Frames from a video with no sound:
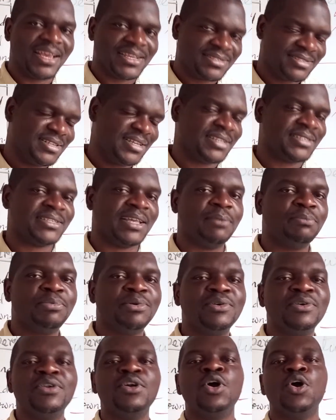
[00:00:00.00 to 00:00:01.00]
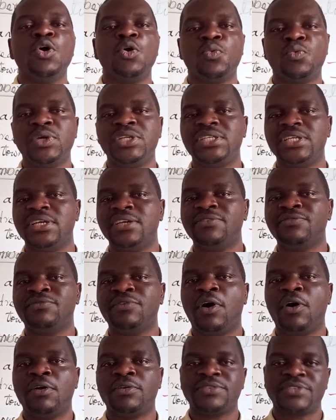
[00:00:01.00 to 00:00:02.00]
example, which
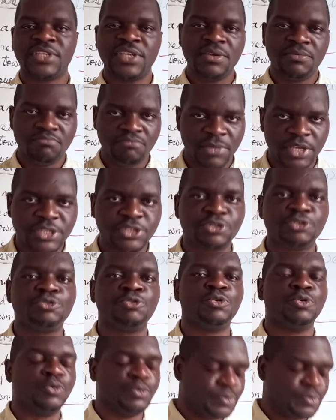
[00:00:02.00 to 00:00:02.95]
involves mixed rule.